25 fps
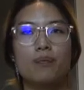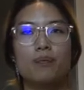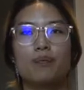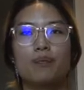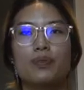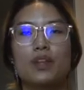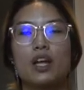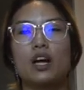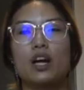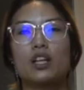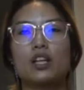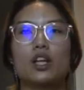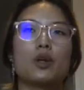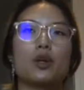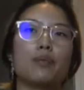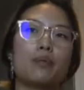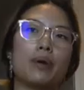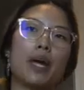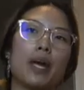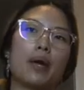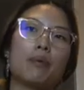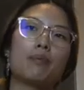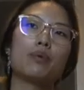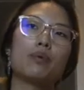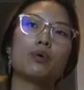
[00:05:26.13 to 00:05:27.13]
A lot of
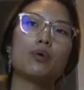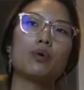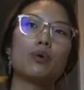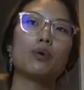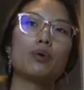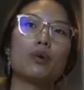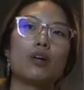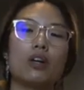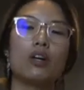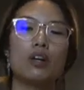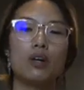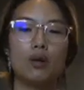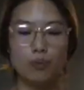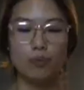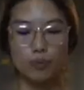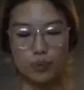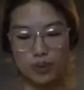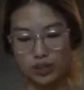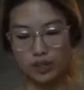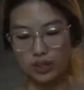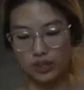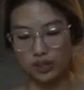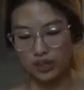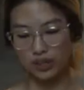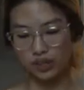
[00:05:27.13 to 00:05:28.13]
people
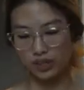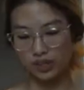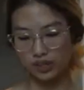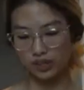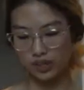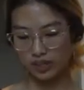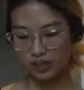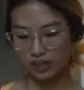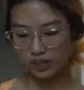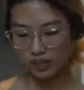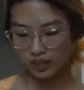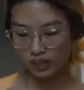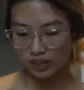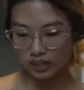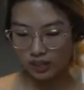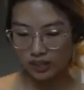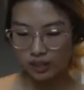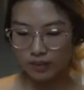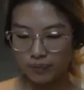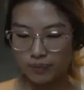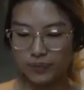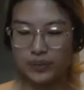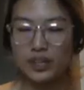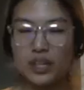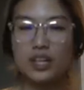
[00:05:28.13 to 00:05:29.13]
would
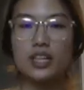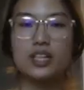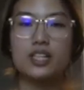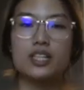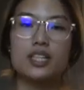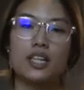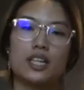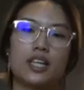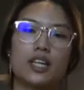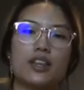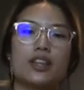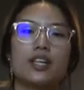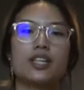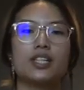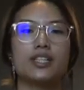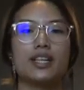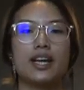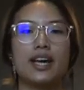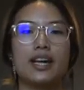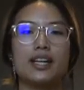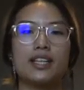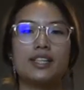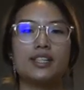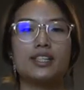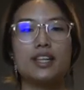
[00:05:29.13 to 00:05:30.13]
consider this
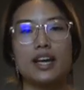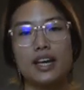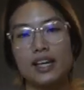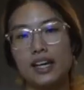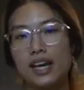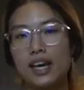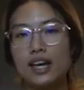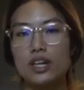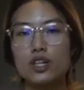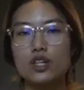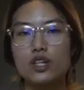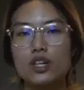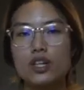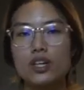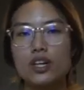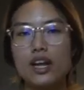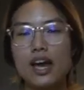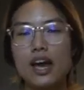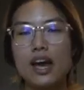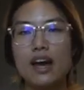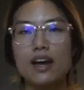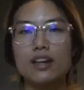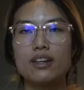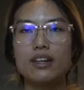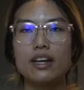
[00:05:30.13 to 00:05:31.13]
a staycation,
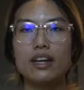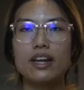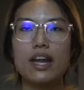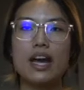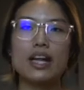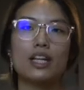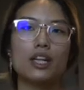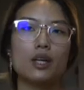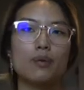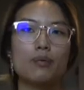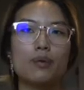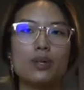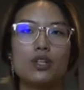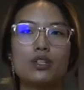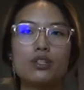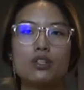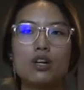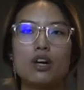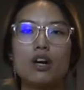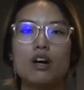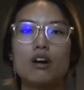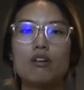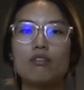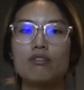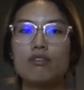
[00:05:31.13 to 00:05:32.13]
and an element
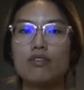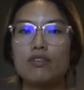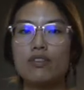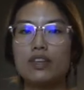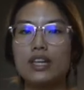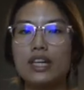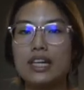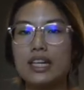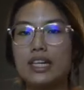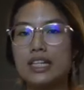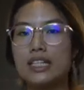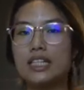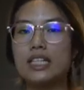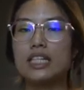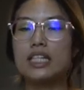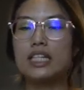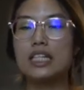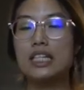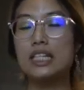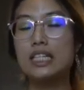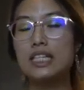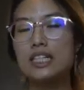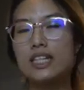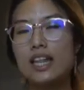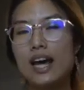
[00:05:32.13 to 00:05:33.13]
of it
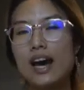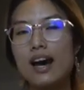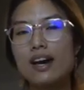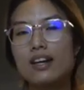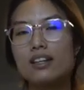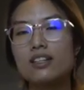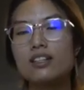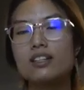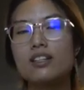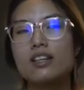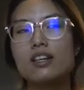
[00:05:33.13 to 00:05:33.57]
is that,